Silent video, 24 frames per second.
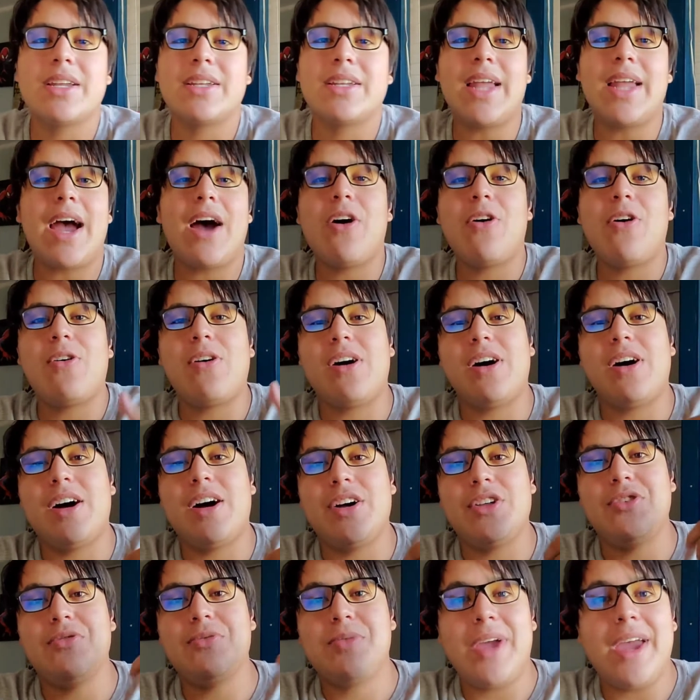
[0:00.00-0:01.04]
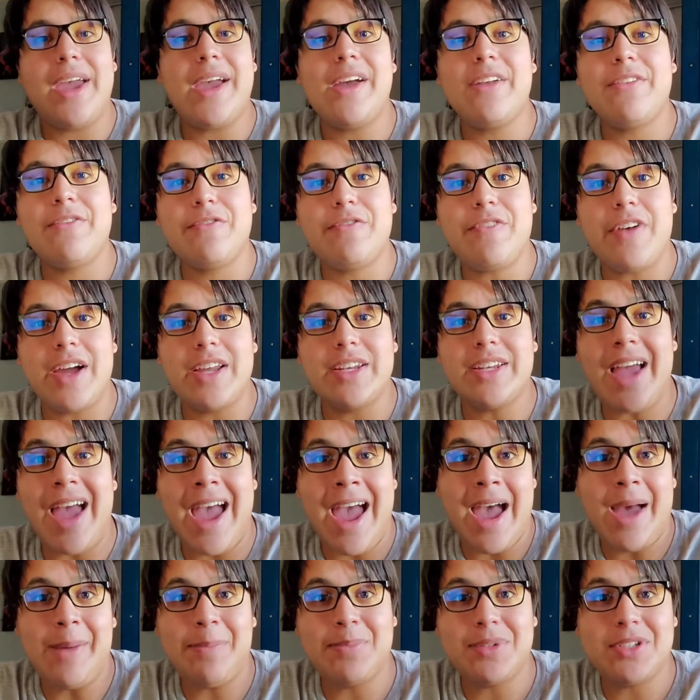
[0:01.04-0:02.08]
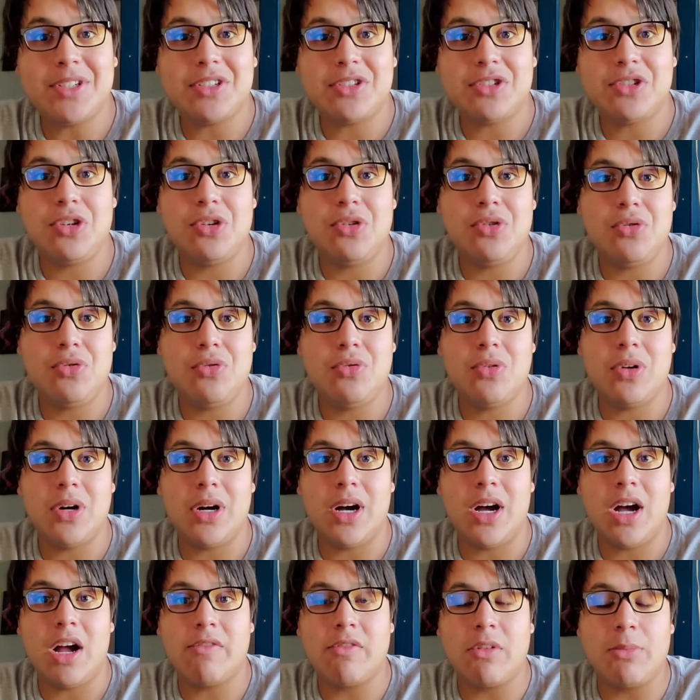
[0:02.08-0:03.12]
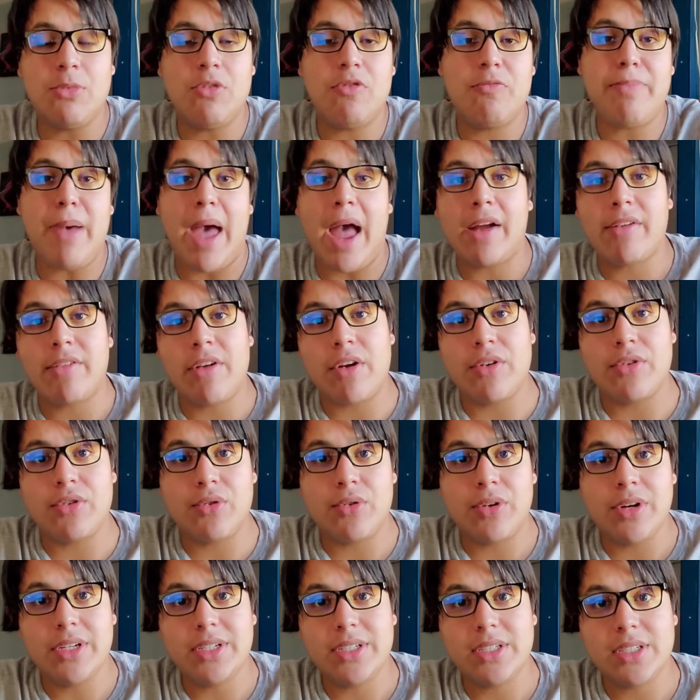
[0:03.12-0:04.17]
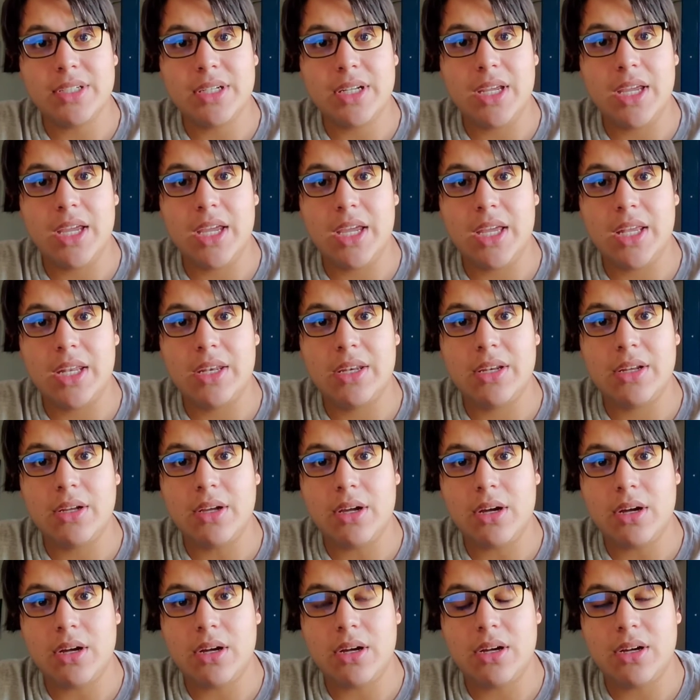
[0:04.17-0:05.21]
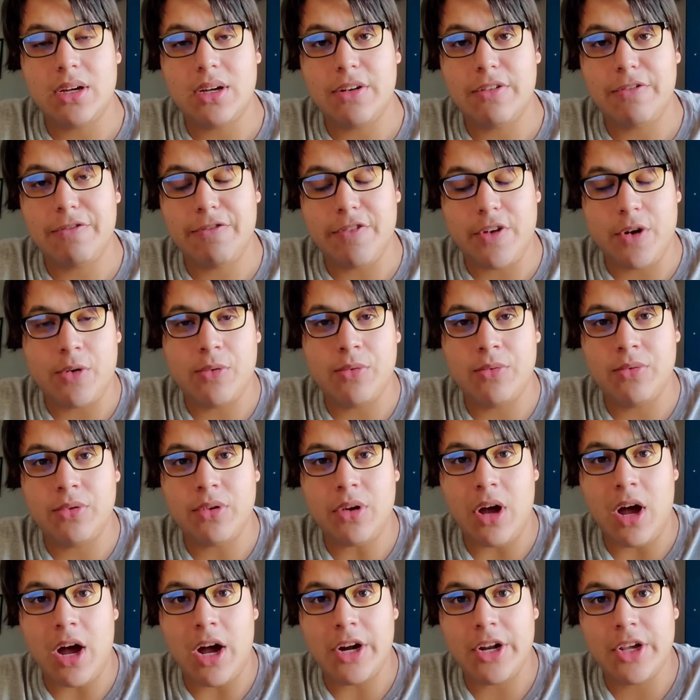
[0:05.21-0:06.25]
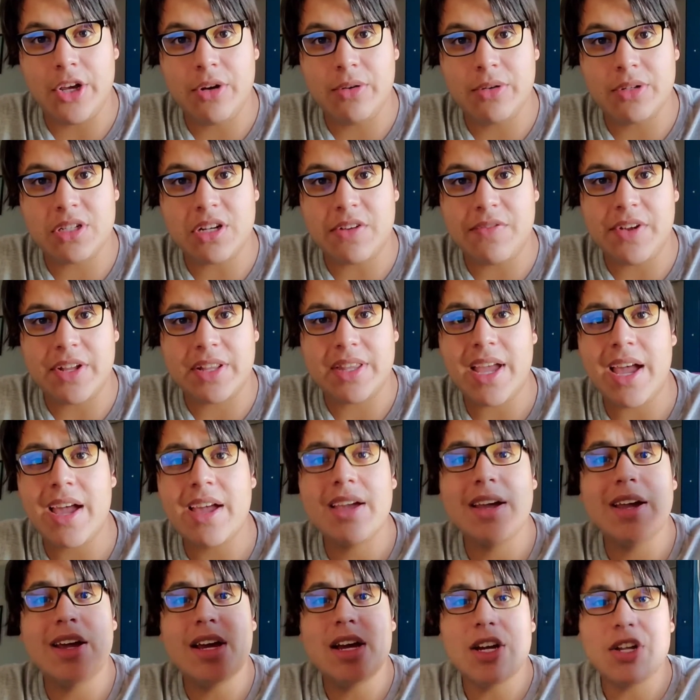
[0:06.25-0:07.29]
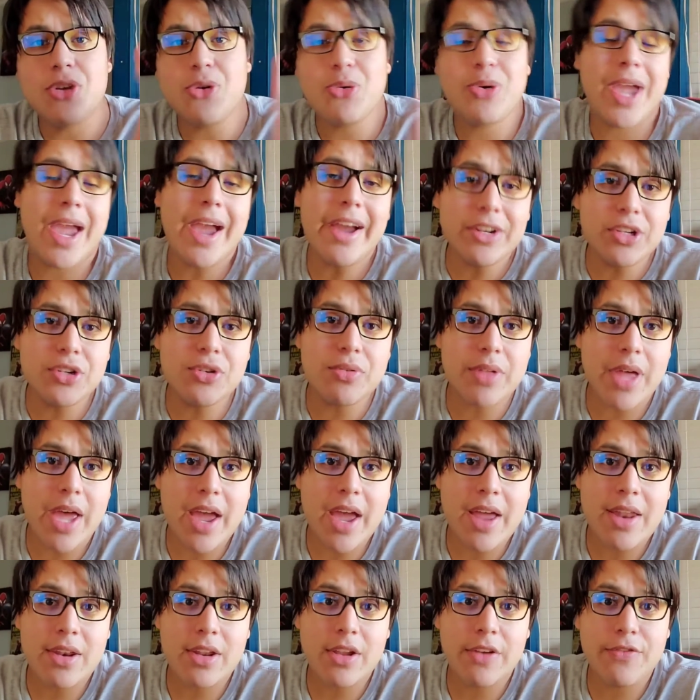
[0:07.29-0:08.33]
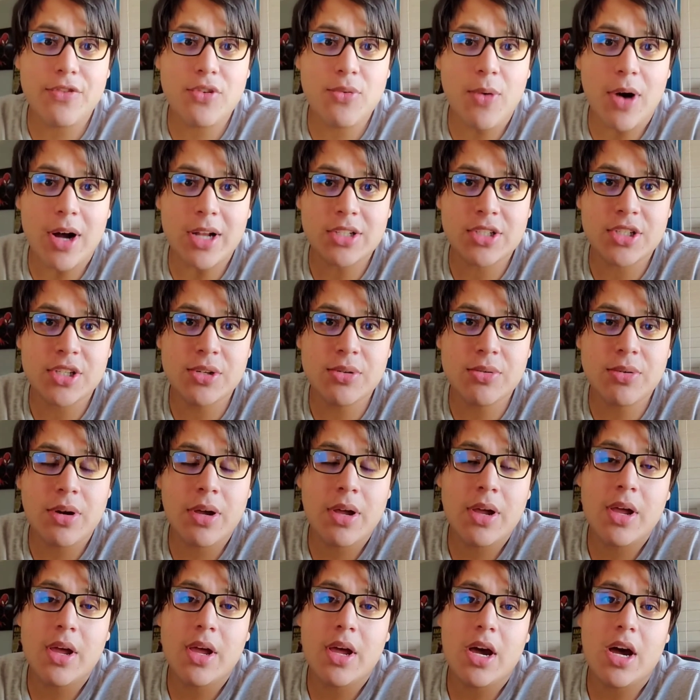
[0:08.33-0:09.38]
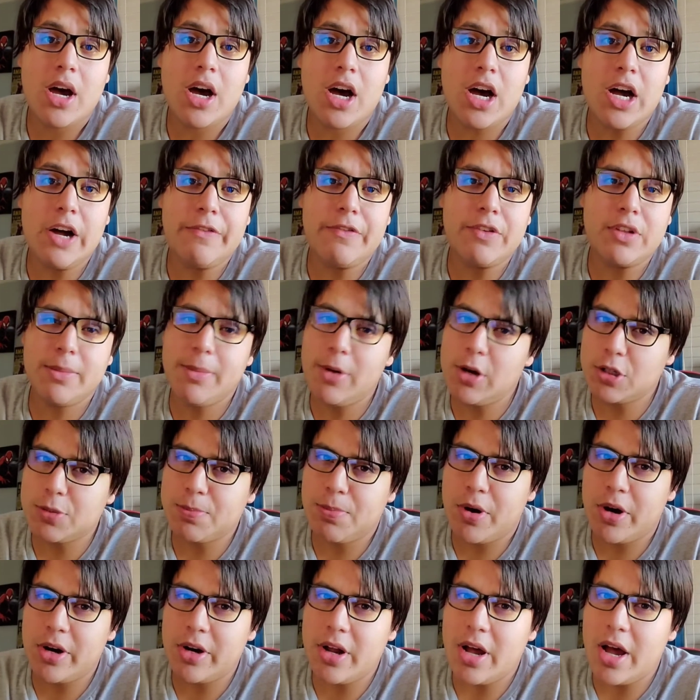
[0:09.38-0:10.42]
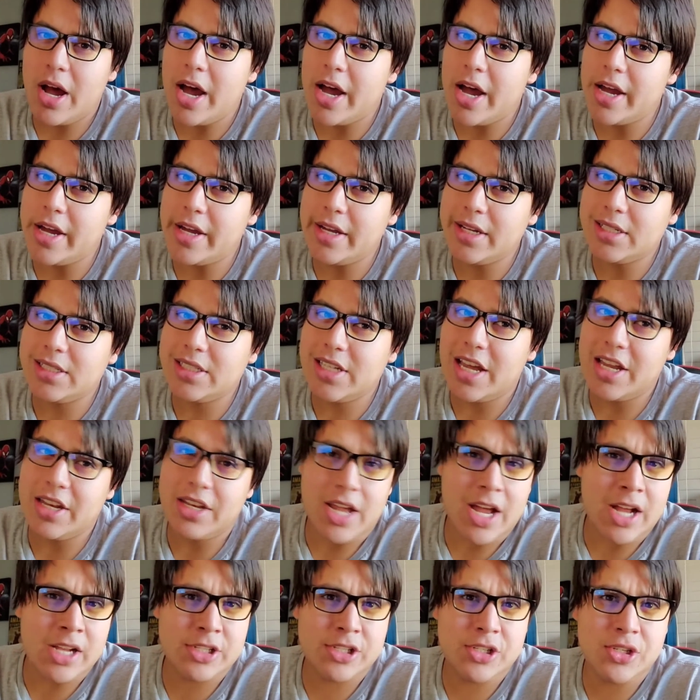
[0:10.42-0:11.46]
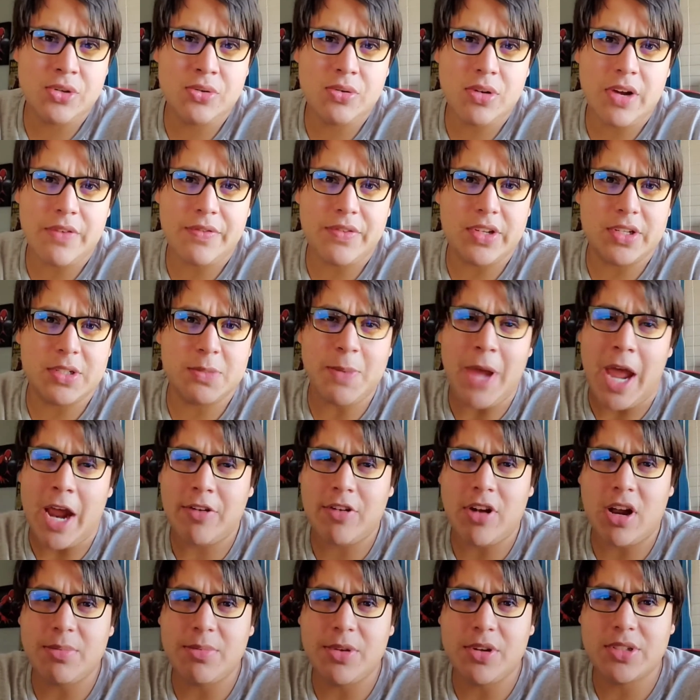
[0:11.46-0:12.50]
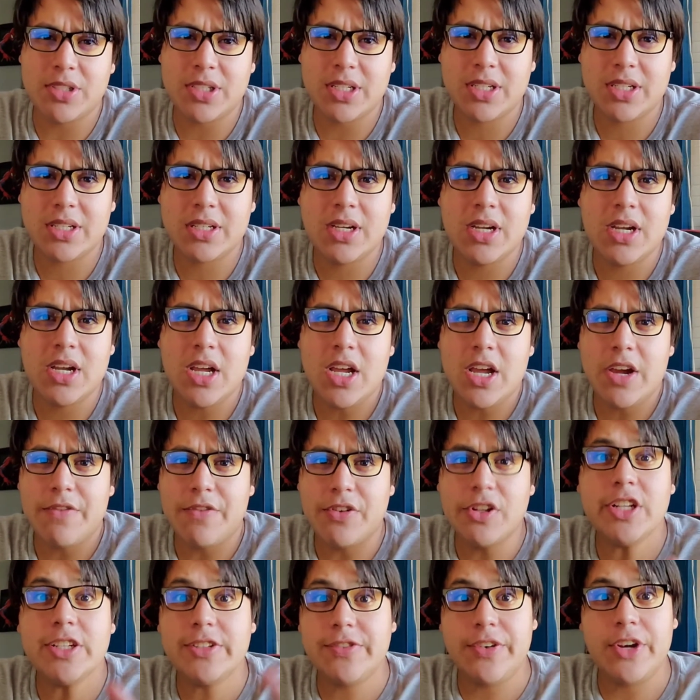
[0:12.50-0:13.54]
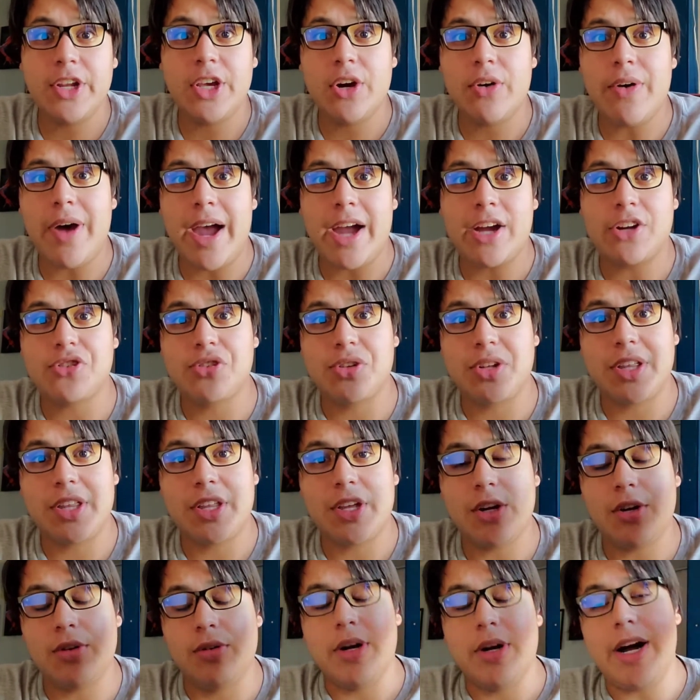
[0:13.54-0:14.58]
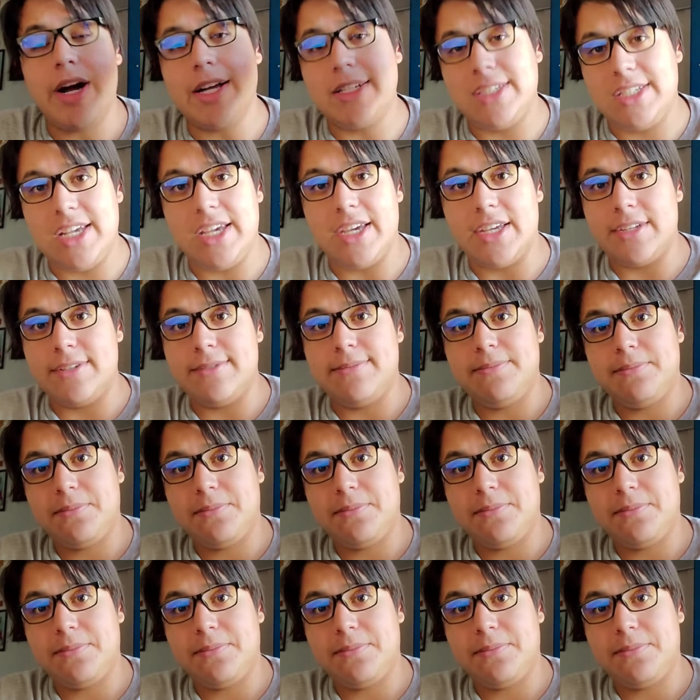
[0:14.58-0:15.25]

Now, you can find apps to remove background noise in phone audio and stuff like that. You can do that if you want to. For the most part, I tend not to if there's background music. For this video, actually, though, I did.